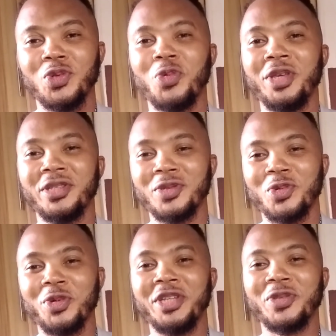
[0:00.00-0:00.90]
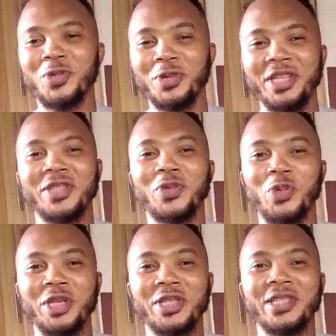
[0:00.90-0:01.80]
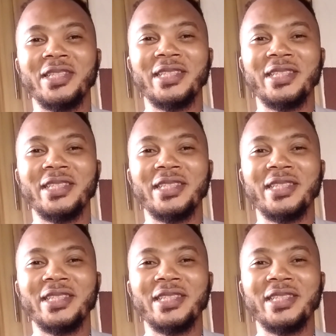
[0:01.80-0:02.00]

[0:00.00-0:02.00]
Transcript: Squeeze, squeeze, squeeze, squeeze.